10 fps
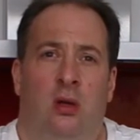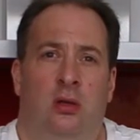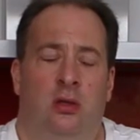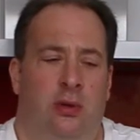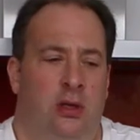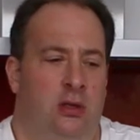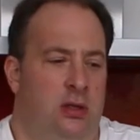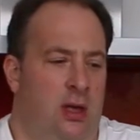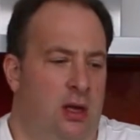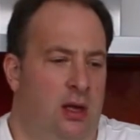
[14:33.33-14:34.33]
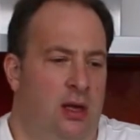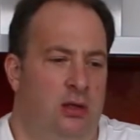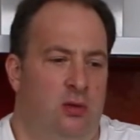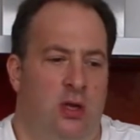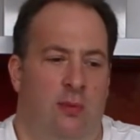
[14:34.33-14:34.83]
to its initial
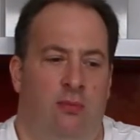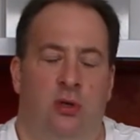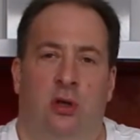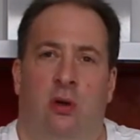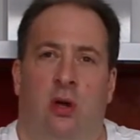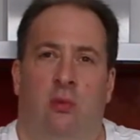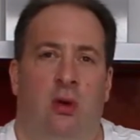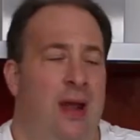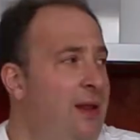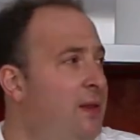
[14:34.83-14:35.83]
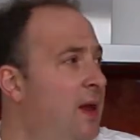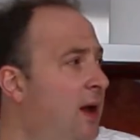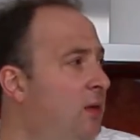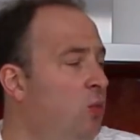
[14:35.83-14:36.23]
temperature, and I will let that